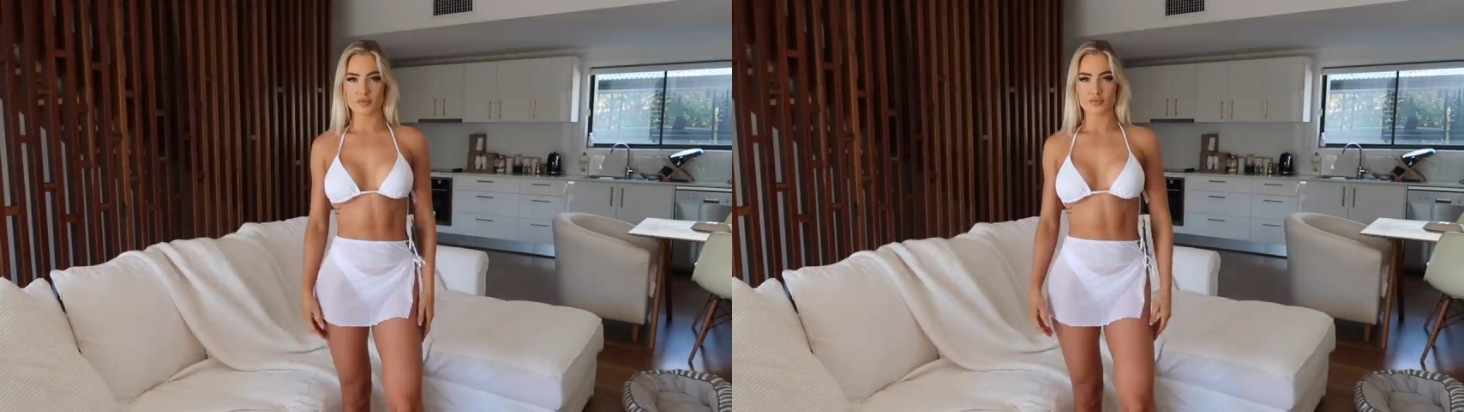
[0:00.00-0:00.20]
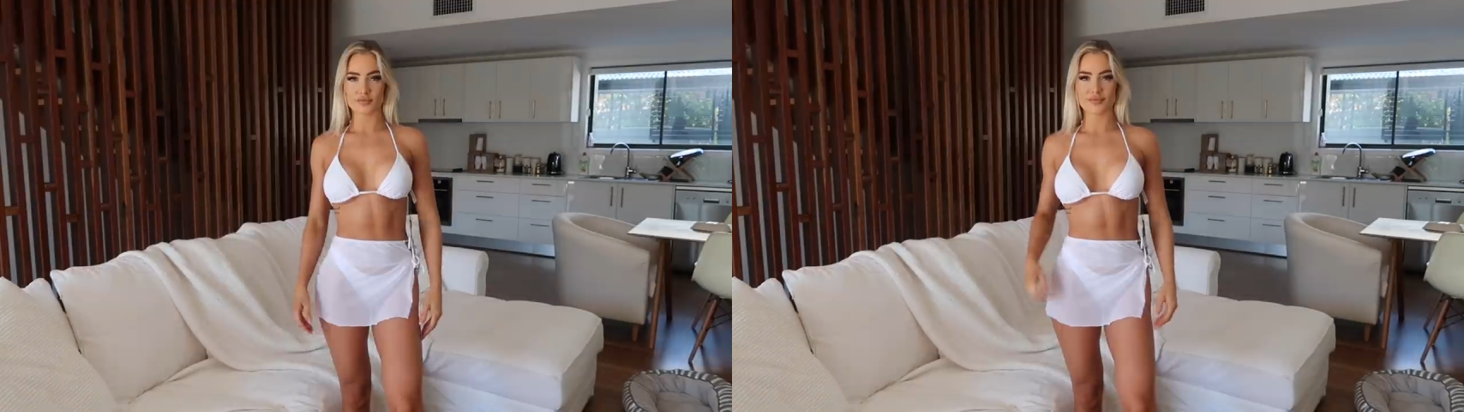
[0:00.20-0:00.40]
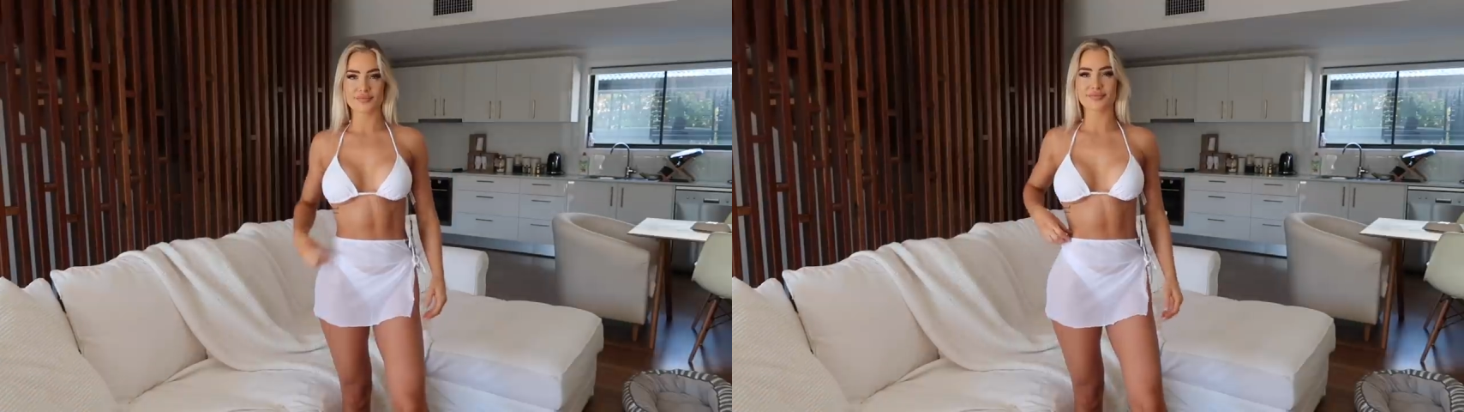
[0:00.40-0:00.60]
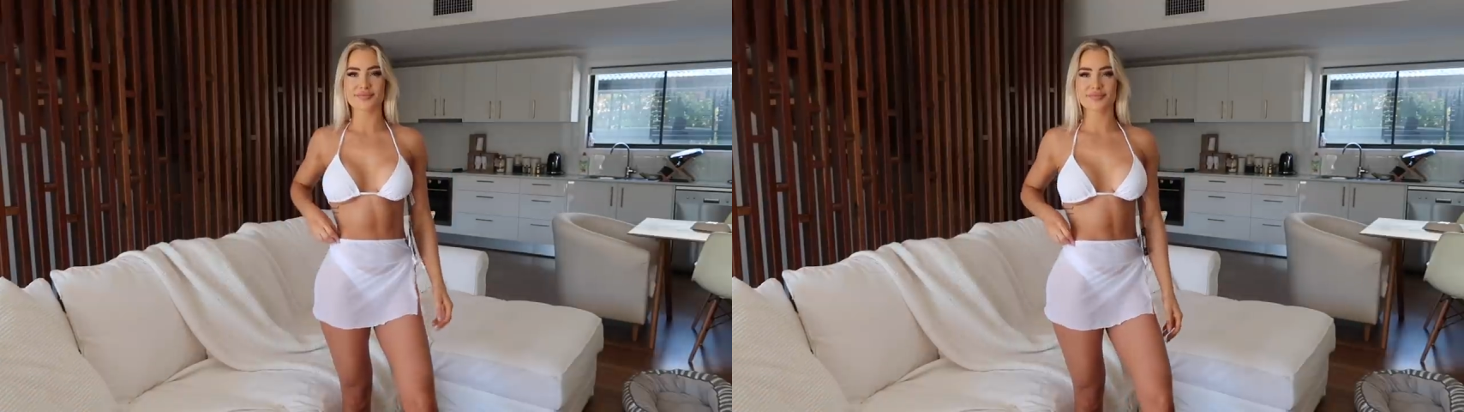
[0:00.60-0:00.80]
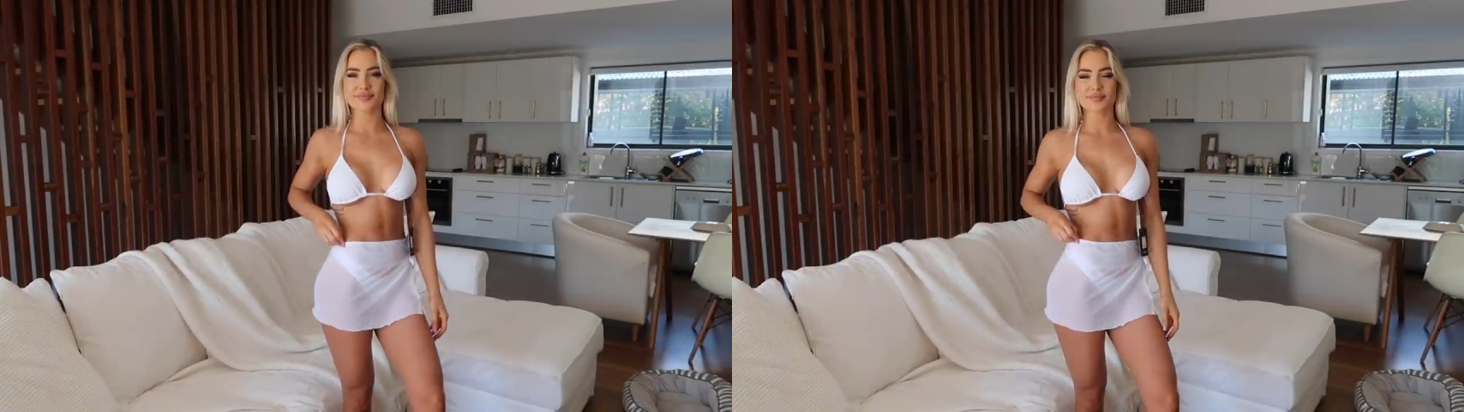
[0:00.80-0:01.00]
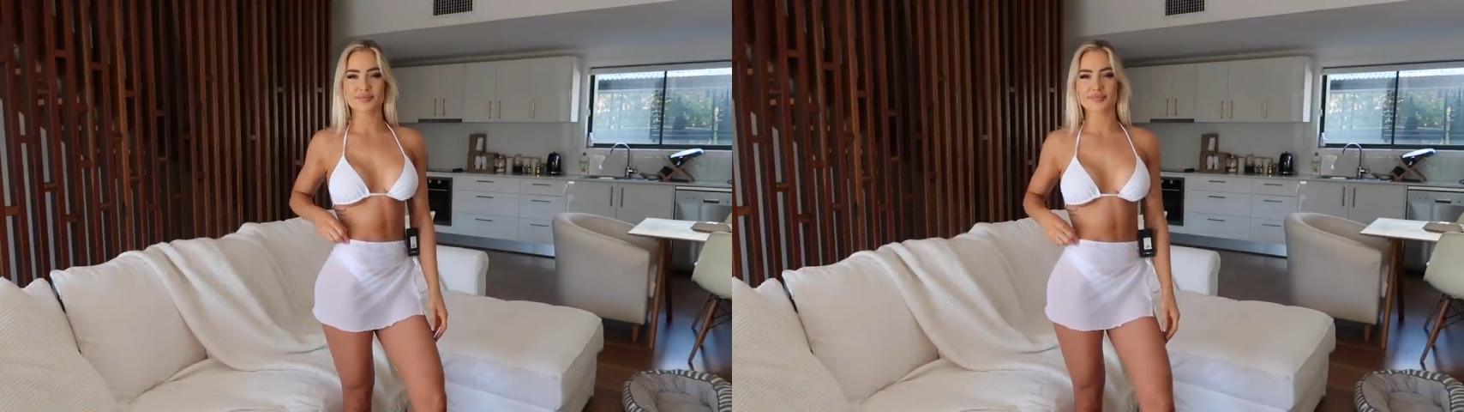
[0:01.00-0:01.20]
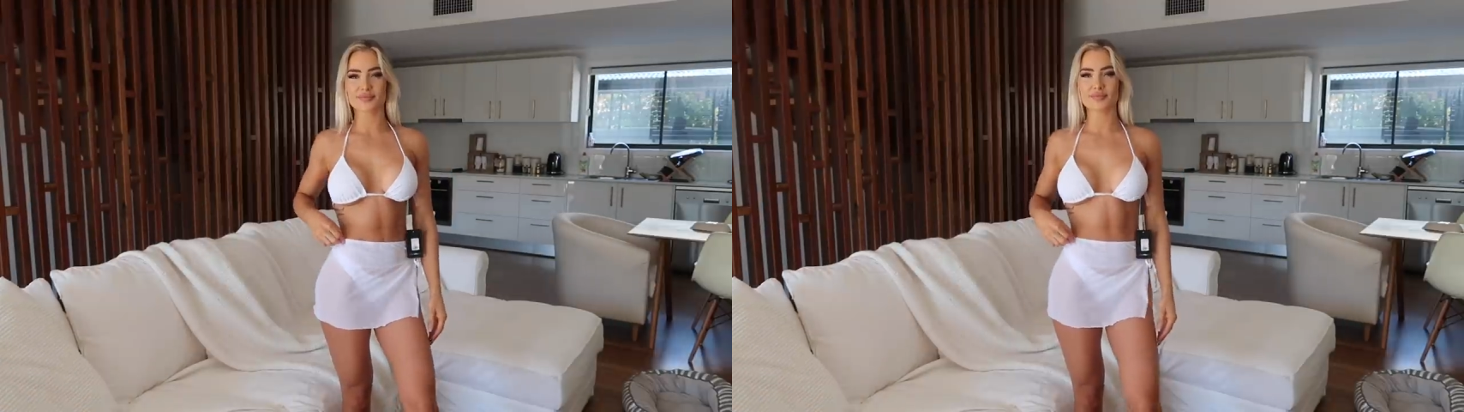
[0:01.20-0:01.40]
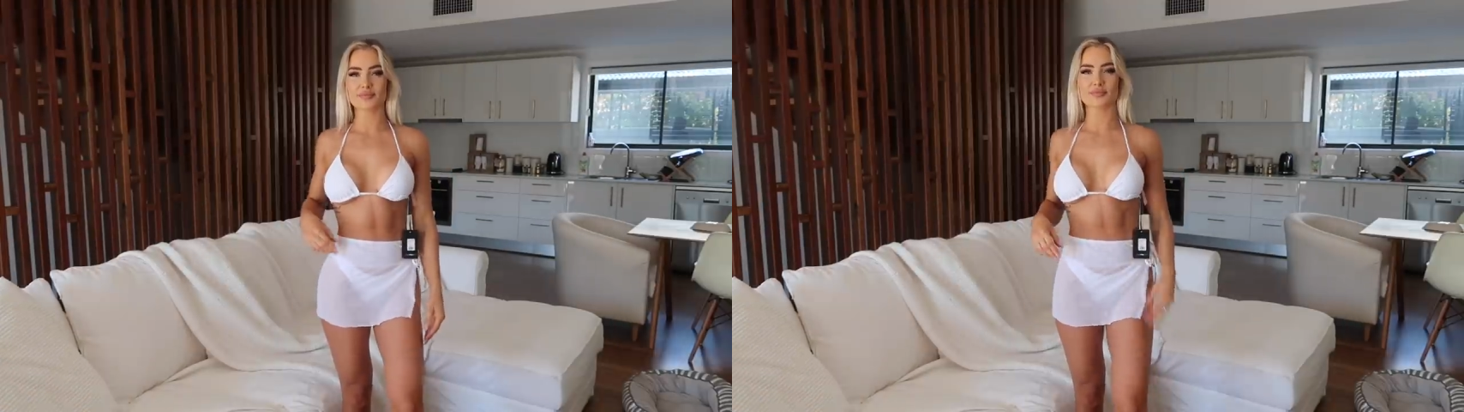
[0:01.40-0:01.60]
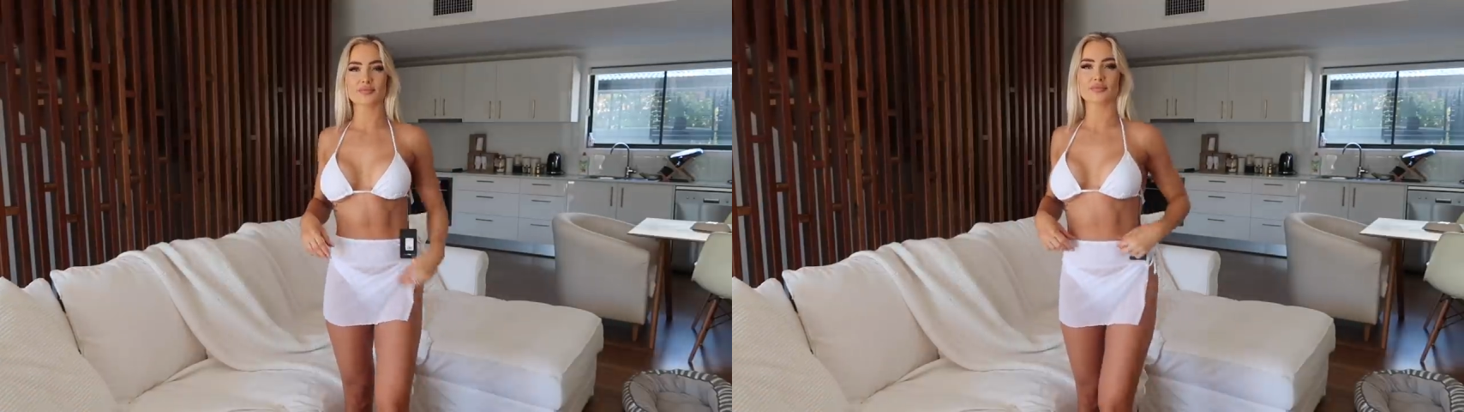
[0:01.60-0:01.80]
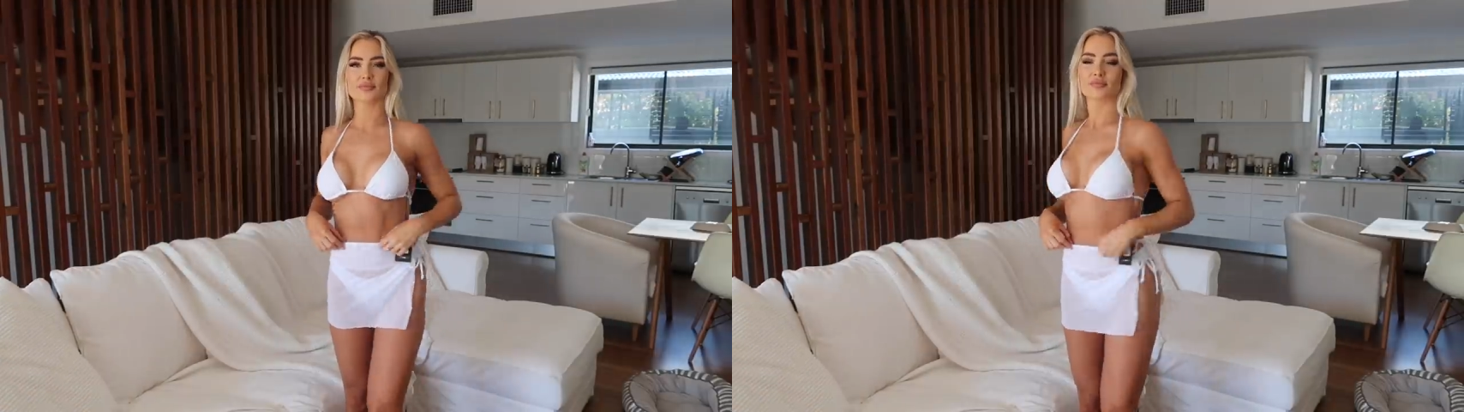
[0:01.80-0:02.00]

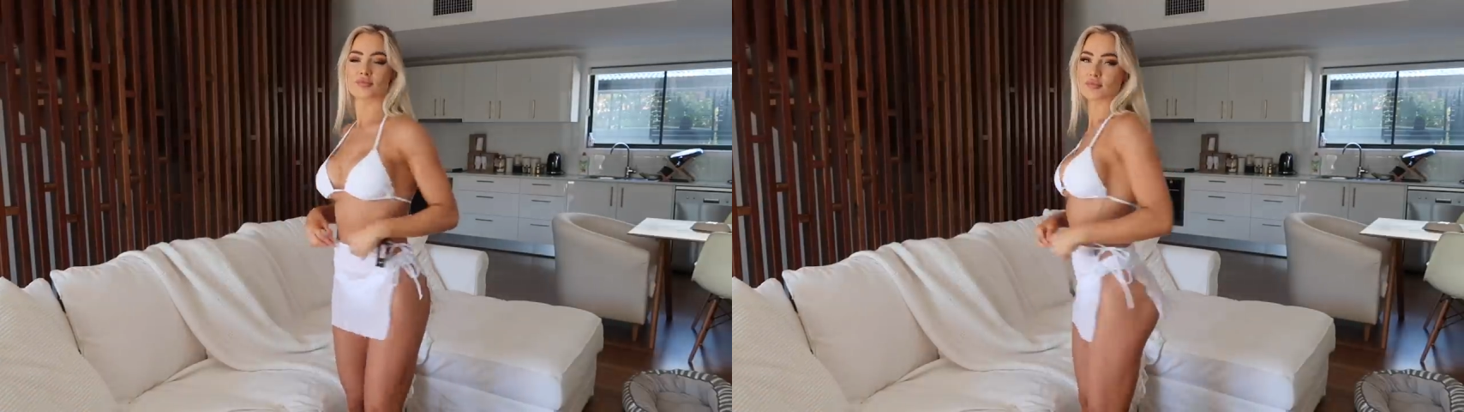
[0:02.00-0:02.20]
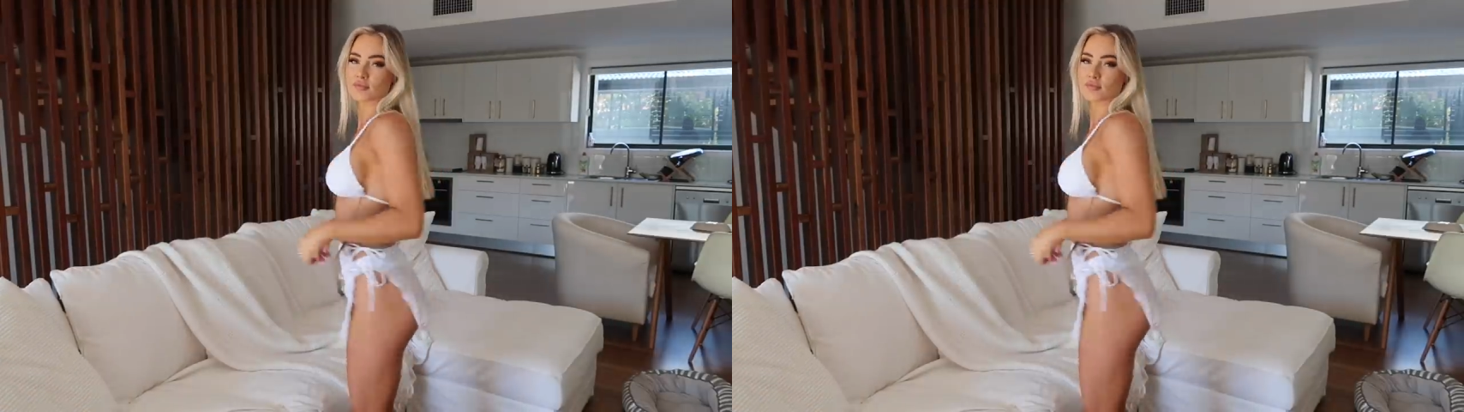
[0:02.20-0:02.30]
(silence)